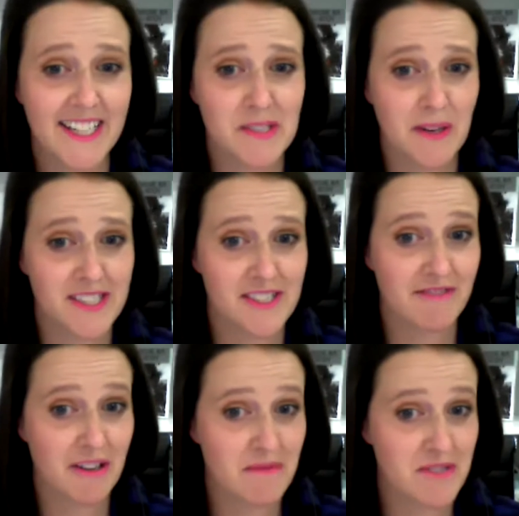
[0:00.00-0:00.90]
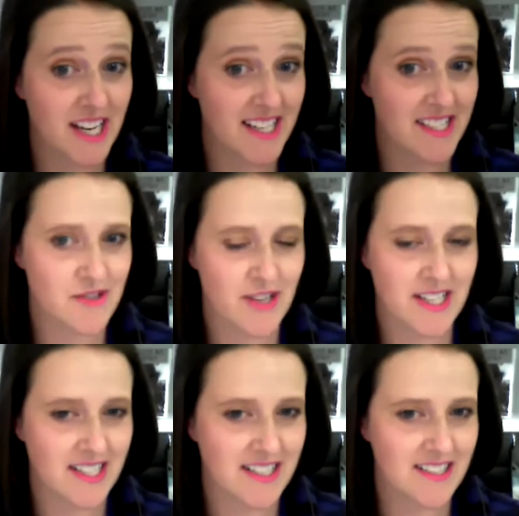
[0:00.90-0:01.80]
question from Jenny
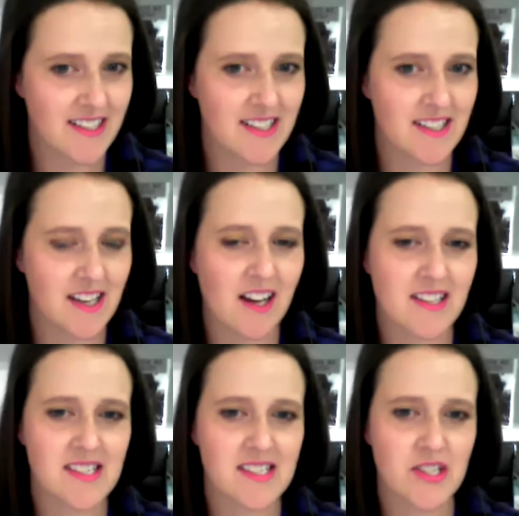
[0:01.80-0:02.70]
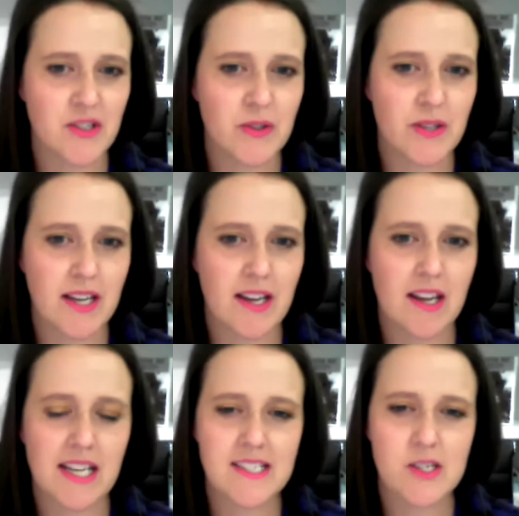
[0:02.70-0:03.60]
Stretton. It asks you,
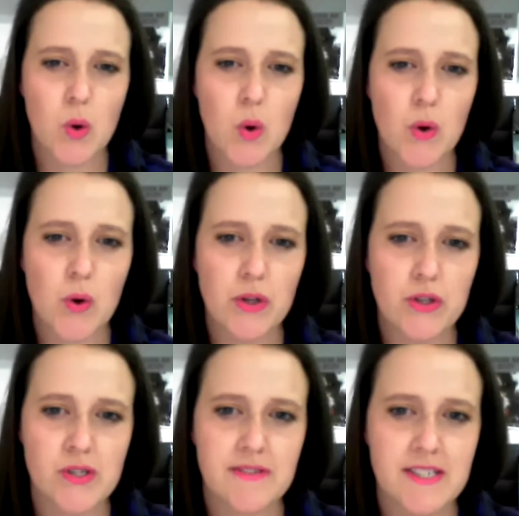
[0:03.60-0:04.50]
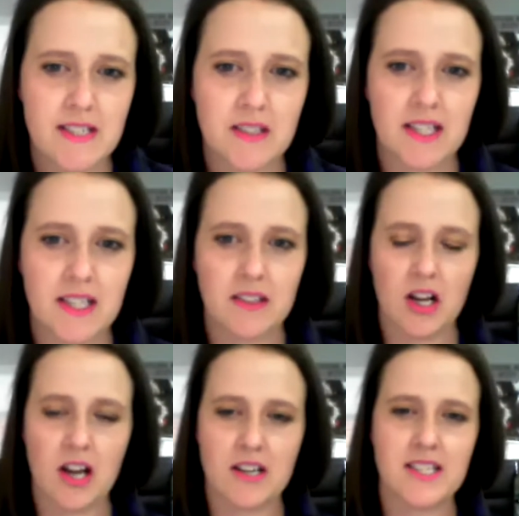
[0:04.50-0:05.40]
is your use of silk in the
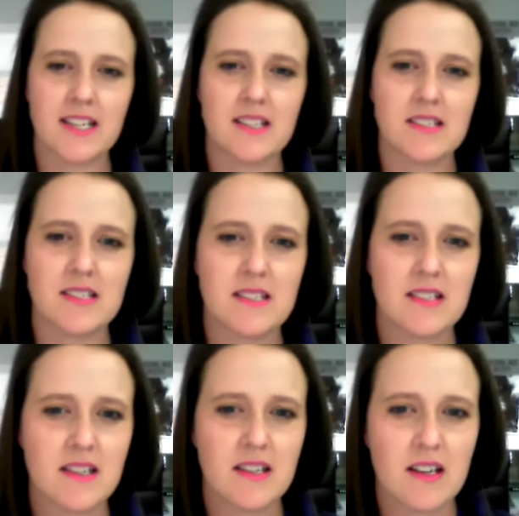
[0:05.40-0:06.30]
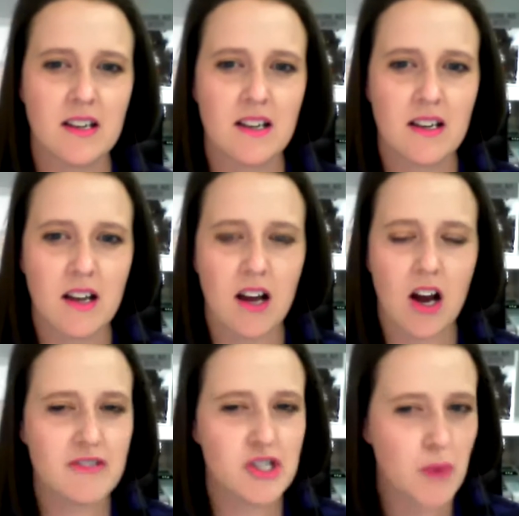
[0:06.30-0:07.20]
context
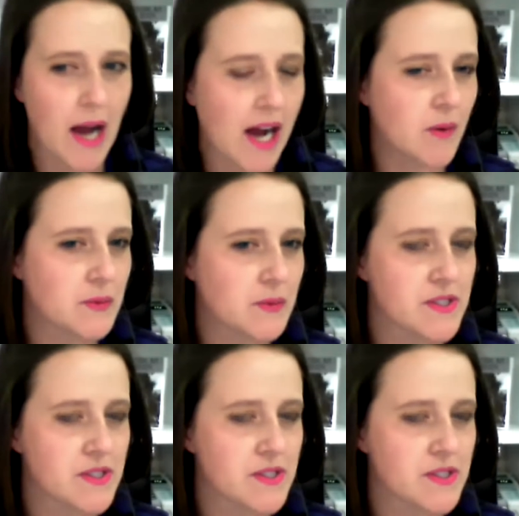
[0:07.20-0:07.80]
of shrouds?